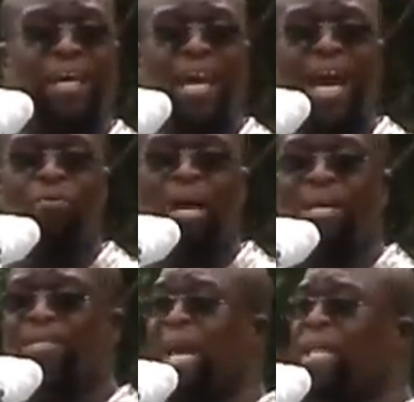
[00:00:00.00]
Our
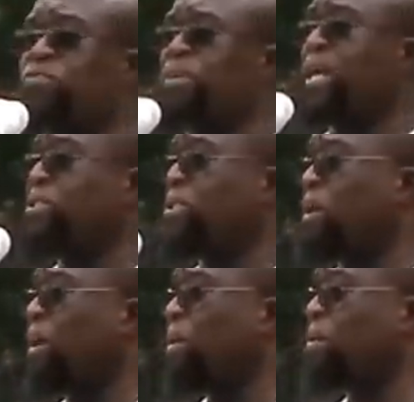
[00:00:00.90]
idolatry has
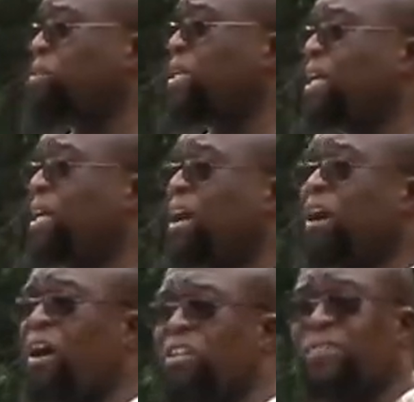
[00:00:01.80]
caused
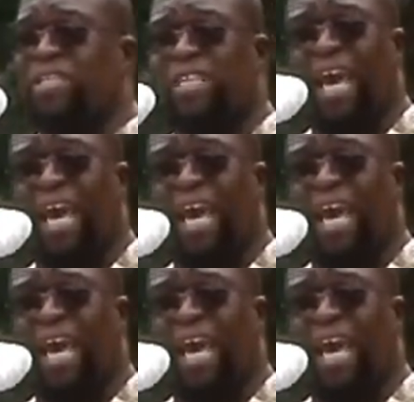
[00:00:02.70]
all of this